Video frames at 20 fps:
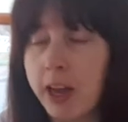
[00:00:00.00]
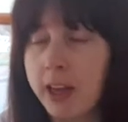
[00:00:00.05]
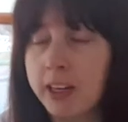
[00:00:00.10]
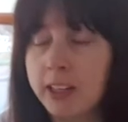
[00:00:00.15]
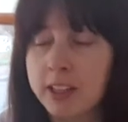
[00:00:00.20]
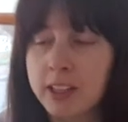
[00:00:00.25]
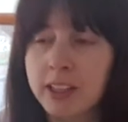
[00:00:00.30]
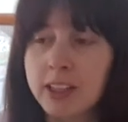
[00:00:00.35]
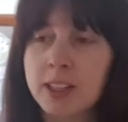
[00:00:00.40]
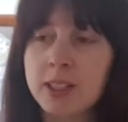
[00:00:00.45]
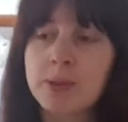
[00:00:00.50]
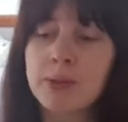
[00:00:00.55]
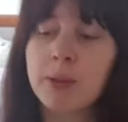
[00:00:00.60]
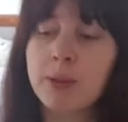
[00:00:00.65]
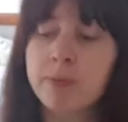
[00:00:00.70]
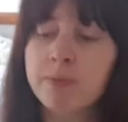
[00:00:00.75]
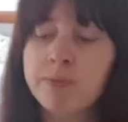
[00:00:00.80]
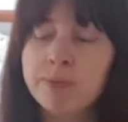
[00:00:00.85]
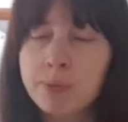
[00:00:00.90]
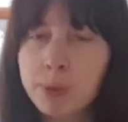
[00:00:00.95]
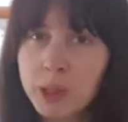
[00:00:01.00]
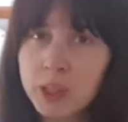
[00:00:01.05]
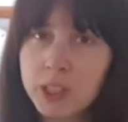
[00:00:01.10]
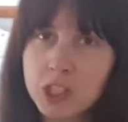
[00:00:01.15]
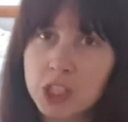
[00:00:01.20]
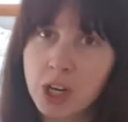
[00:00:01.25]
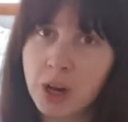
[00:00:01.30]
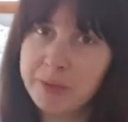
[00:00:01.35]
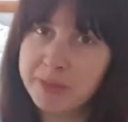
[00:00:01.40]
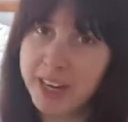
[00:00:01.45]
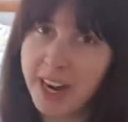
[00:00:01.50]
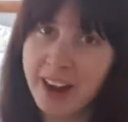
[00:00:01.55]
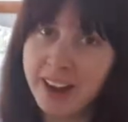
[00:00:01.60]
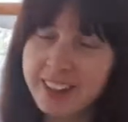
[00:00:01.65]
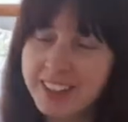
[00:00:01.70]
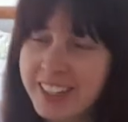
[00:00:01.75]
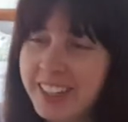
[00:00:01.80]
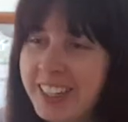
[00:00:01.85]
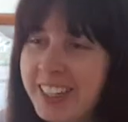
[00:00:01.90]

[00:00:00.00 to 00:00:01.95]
anything because we are pretty shopped out.